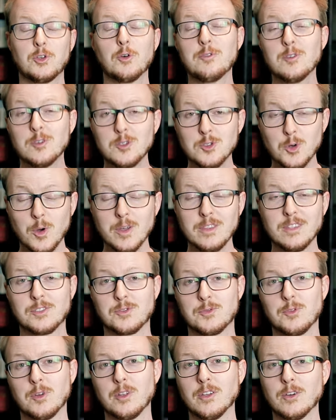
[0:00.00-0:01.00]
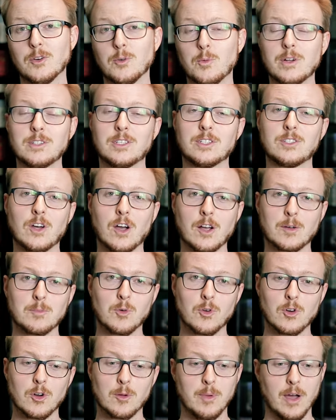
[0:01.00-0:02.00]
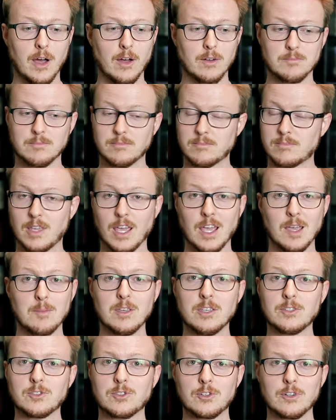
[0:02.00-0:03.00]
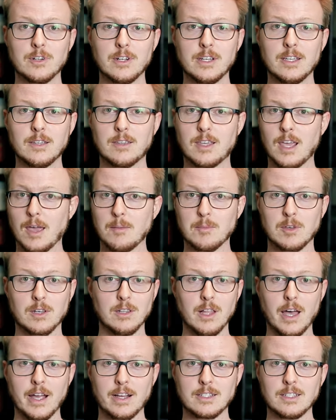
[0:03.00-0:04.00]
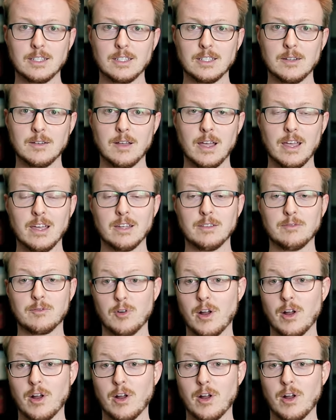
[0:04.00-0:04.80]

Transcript: So if you enjoyed this video and want to talk more about game history, game collecting, and